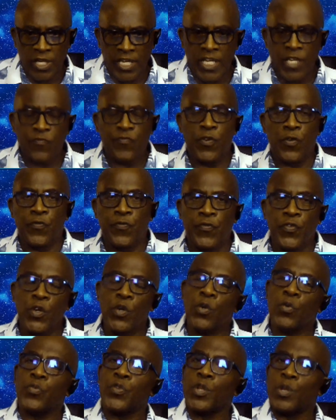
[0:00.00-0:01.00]
He
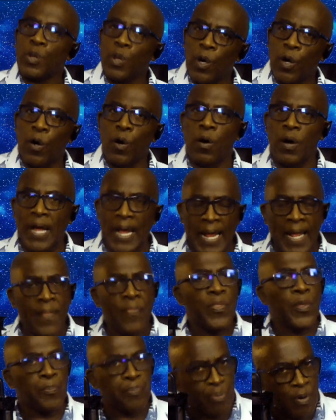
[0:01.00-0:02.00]
fulfilled the law
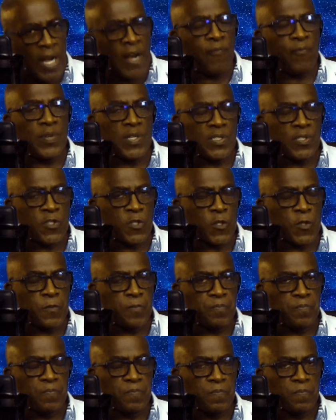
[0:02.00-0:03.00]
and the
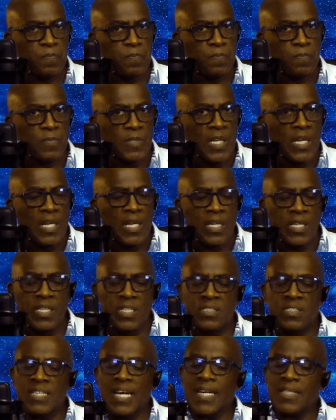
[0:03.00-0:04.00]
prophets.
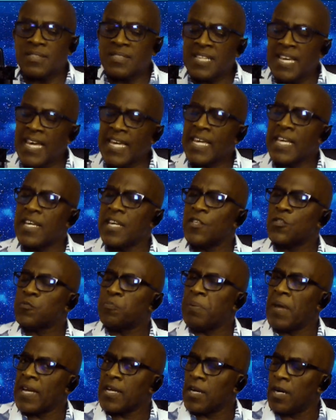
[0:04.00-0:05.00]
He's not taking
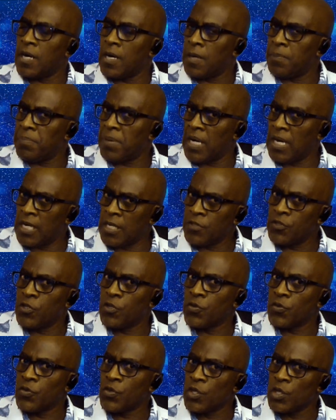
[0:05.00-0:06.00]
us back up
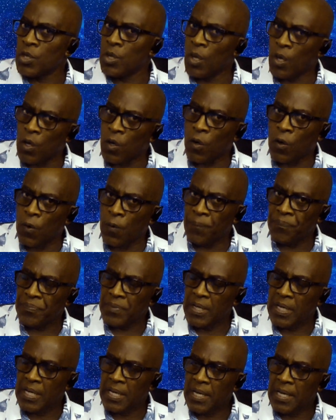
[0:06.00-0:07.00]
under the law.
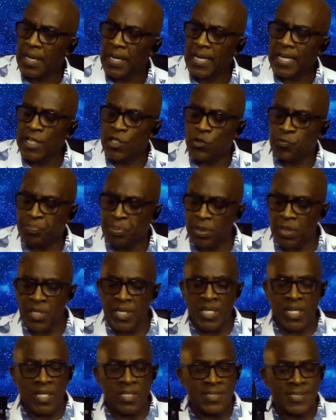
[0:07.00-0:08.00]
He's
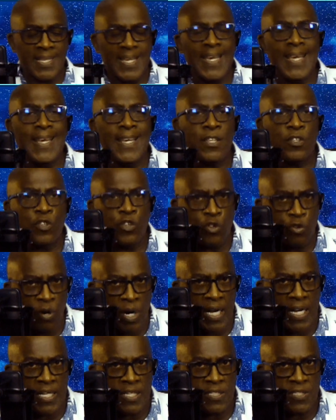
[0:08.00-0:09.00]
putting us in
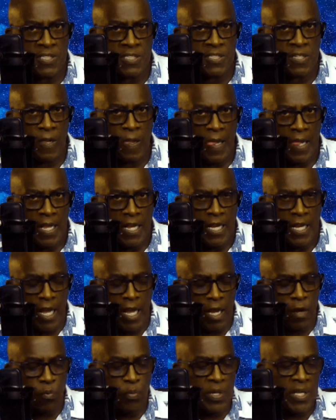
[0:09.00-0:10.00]
Christ,
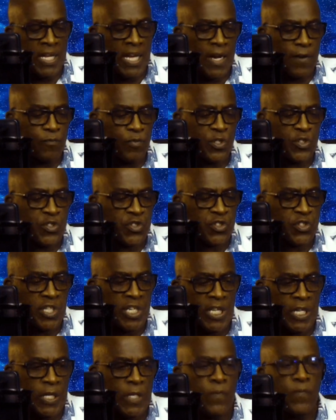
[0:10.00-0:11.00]
and we have
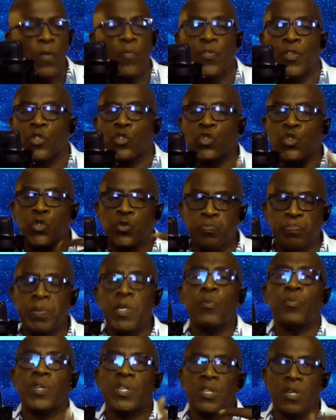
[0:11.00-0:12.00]
received the
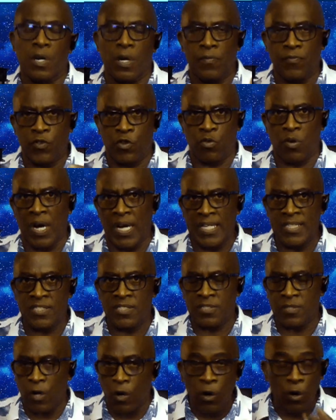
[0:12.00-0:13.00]
Spirit of
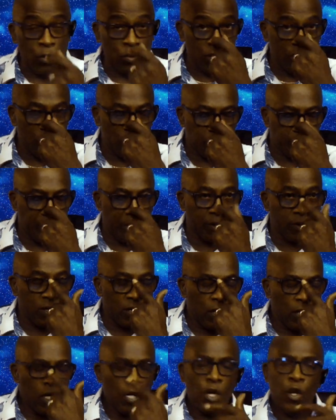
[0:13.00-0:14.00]
Christ, the Holy
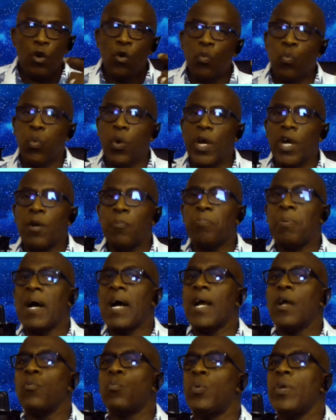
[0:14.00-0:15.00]
Spirit,
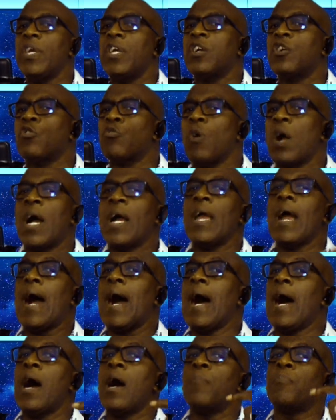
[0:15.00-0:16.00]
whereby we cry,
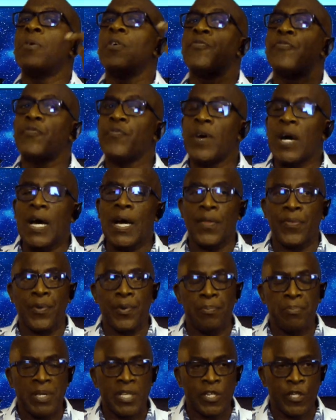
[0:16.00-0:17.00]
Abba,
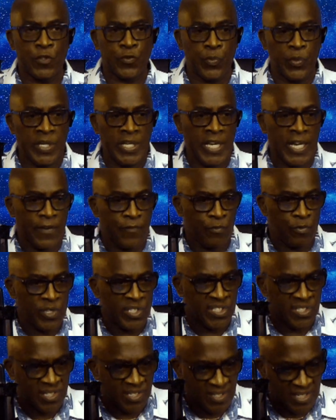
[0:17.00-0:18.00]
Father, because we have
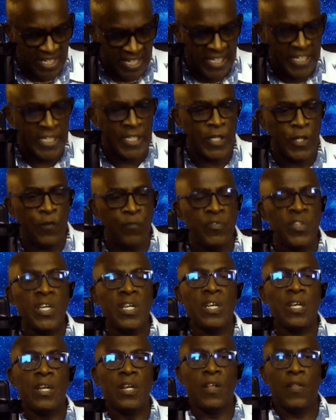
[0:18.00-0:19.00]

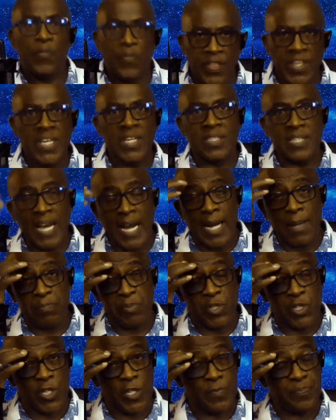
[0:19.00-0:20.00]
received the
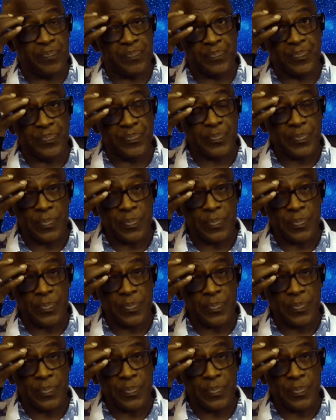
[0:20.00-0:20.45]
adoption.